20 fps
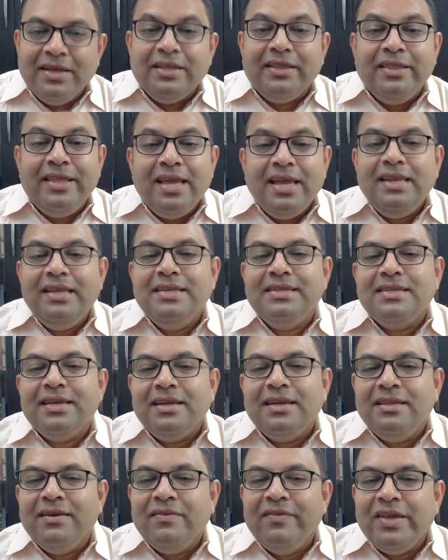Then he
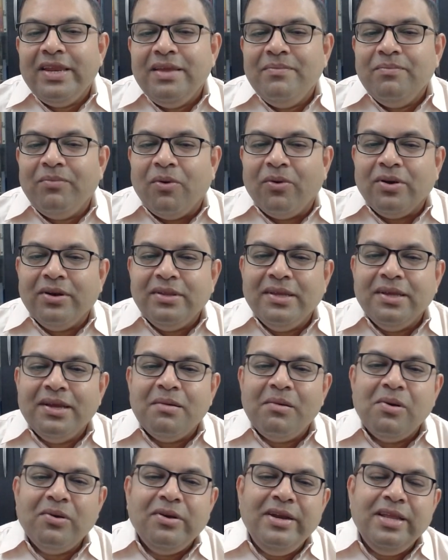said the very important thing
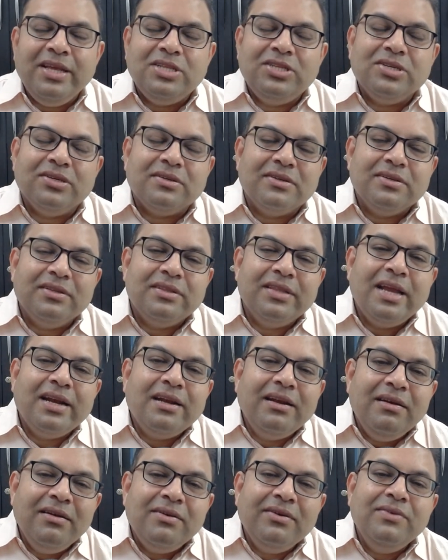about nature,
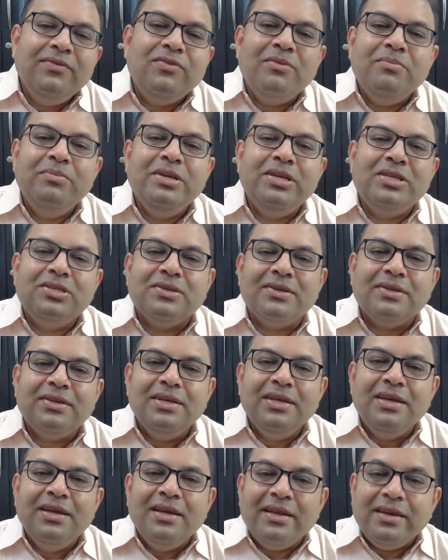that learn from nature.
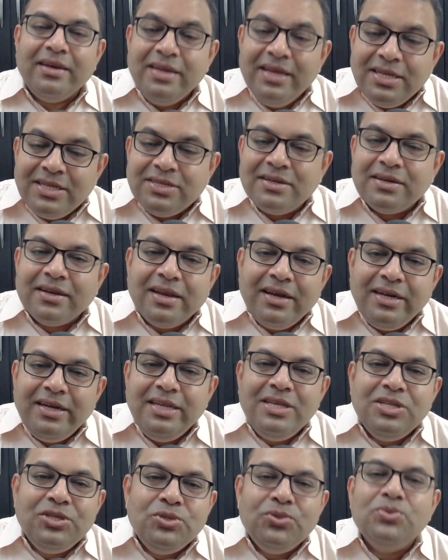Nature can
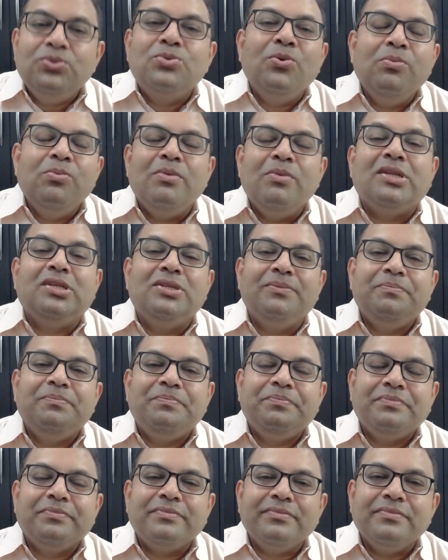teach you so much,
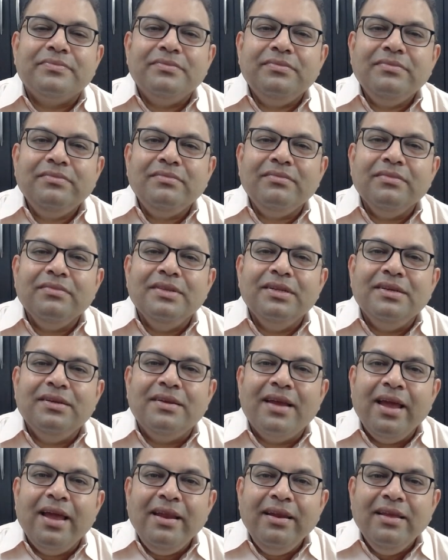
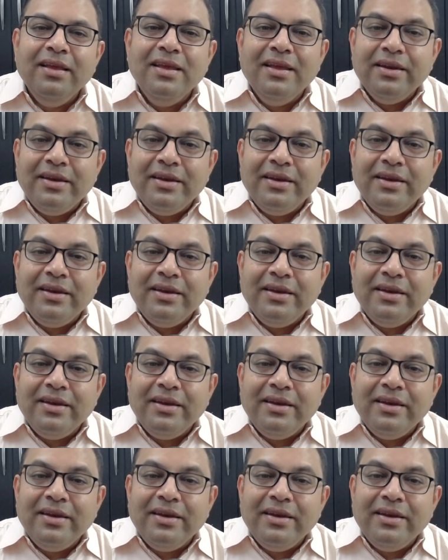right?